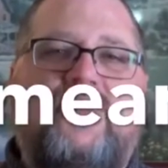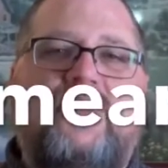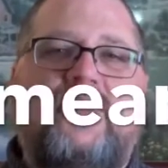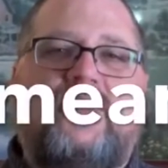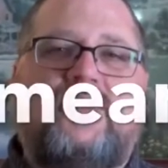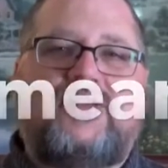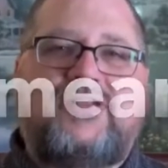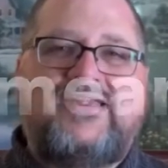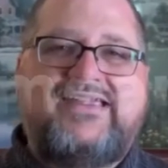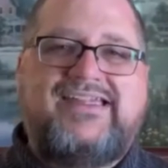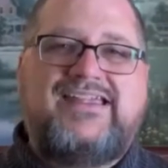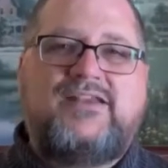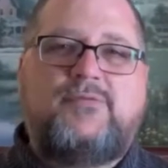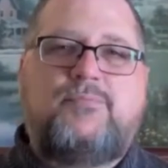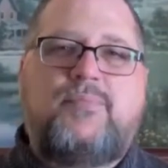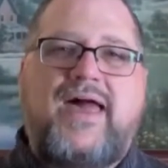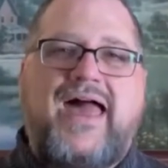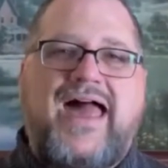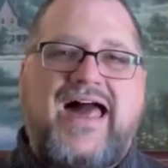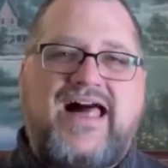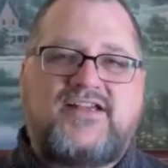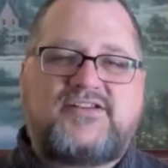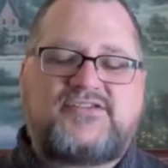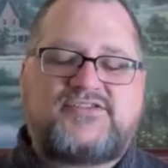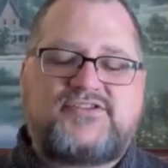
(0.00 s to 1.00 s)
the lead
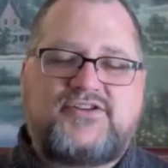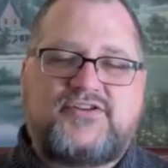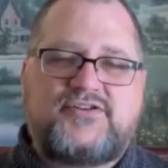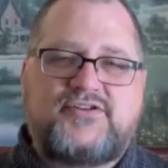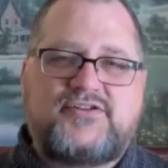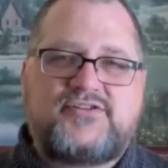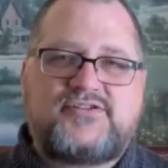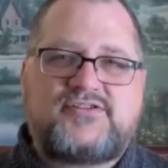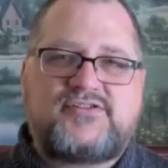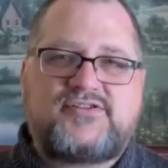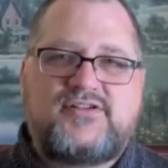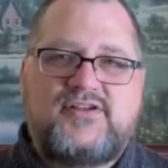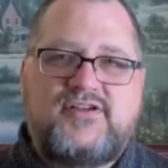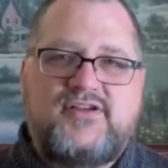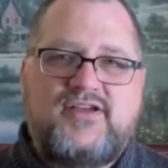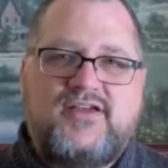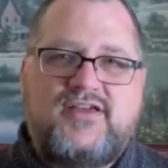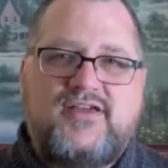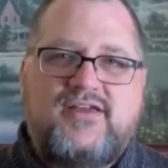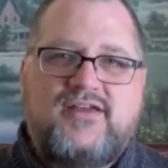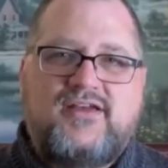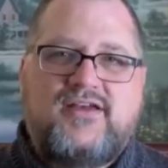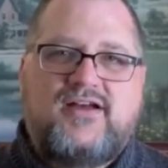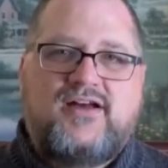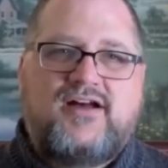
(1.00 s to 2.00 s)
pastor's
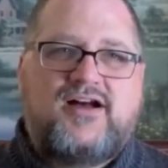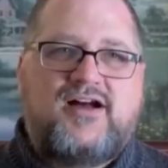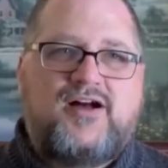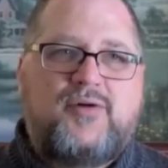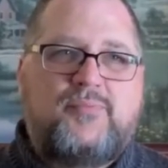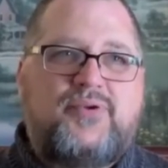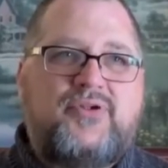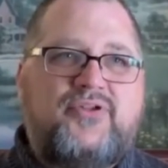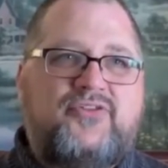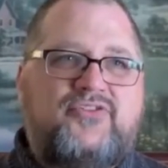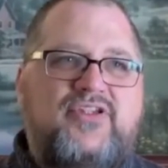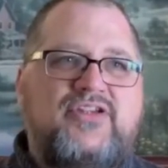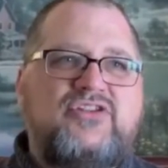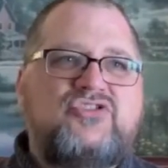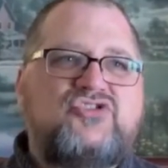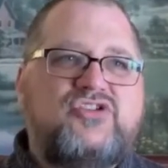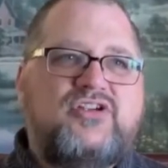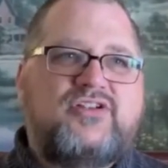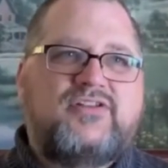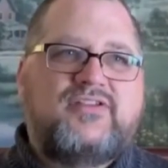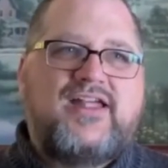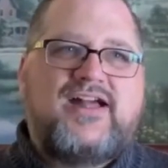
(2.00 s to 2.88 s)
uh, position.